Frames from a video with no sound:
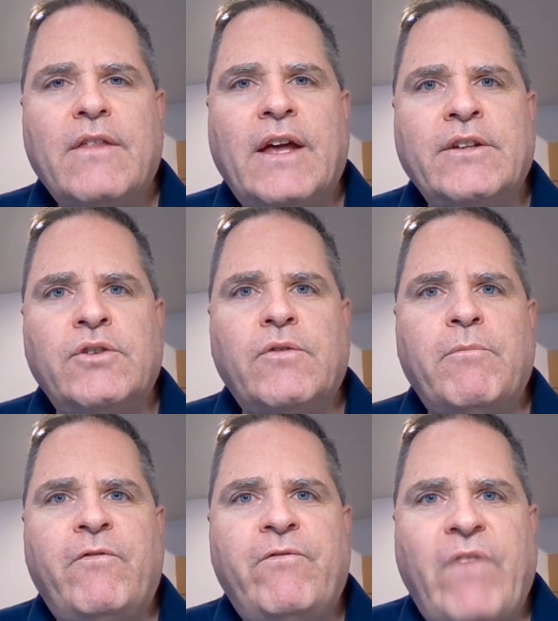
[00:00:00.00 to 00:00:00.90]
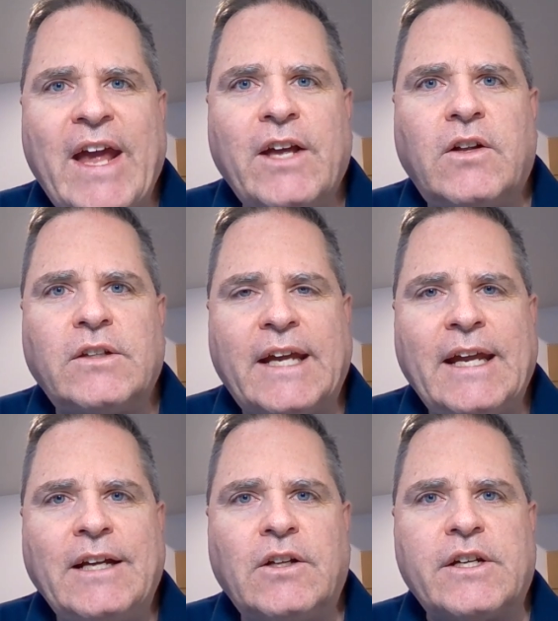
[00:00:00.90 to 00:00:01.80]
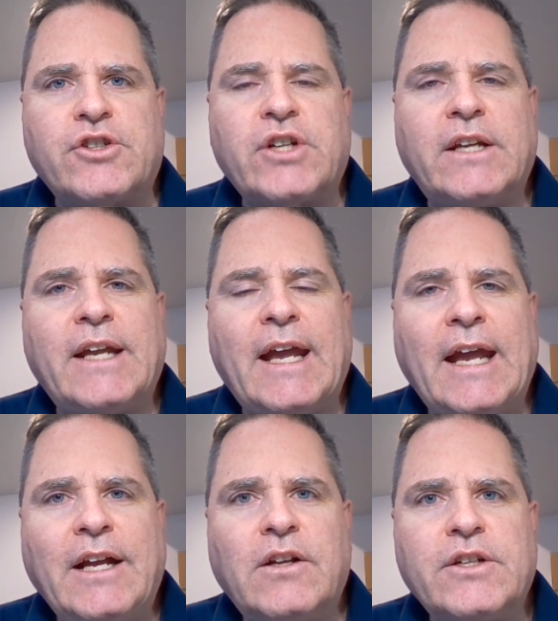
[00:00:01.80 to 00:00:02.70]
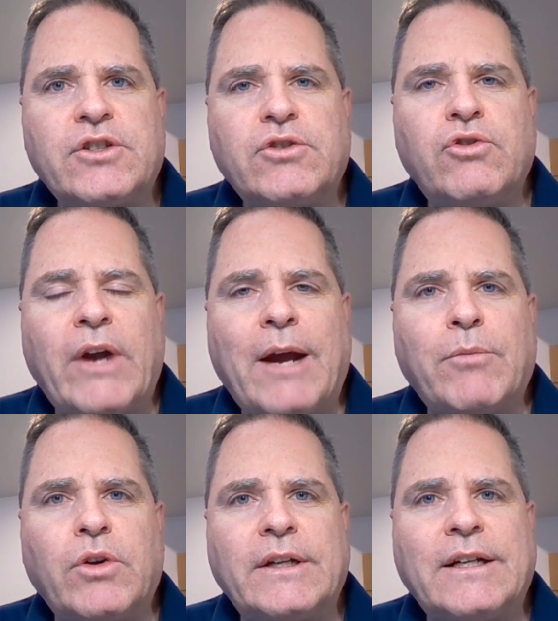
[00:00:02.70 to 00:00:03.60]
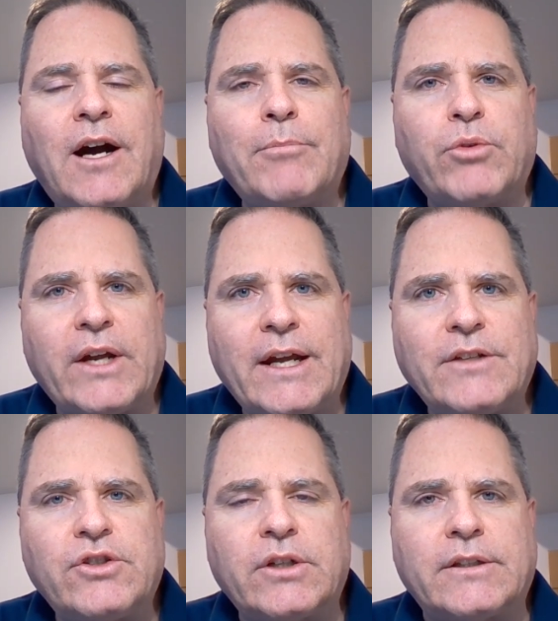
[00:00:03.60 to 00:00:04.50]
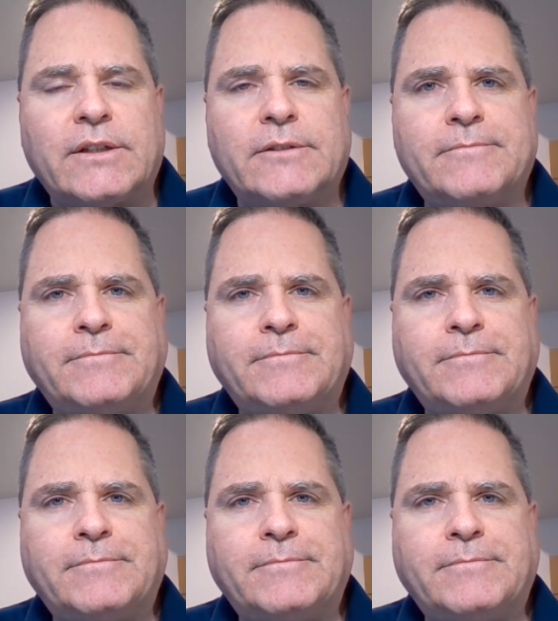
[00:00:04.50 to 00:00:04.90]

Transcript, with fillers: that you've failed English and English grammar and comprehension.